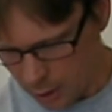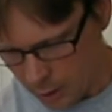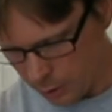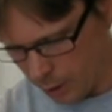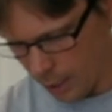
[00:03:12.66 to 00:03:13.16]

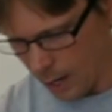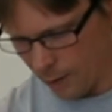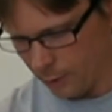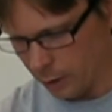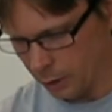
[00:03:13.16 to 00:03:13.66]
they have
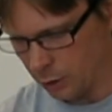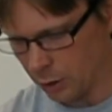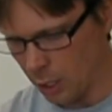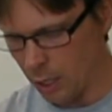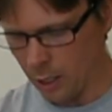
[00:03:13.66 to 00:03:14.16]
a nice
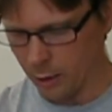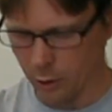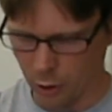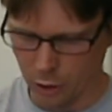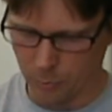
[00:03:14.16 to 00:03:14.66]

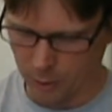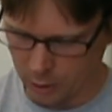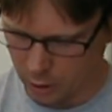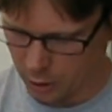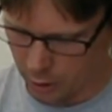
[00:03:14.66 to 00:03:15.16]
crisp
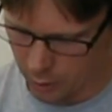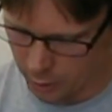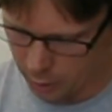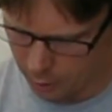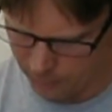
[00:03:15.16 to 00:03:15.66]

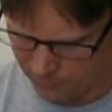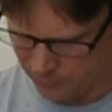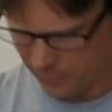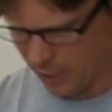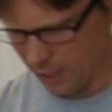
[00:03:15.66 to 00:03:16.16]
exterior.
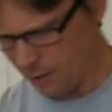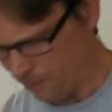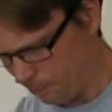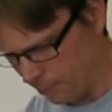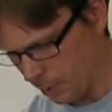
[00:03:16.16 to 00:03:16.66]

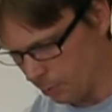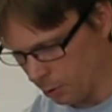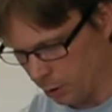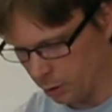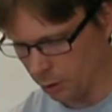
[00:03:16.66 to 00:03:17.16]

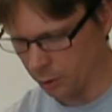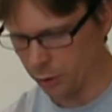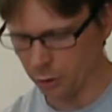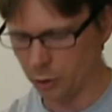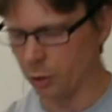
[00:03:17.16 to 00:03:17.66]
Pretty
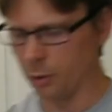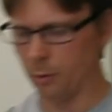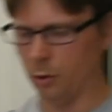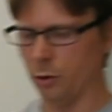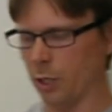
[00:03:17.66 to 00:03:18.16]
delicious. You can
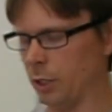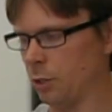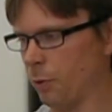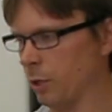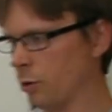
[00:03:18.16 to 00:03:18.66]
use any spice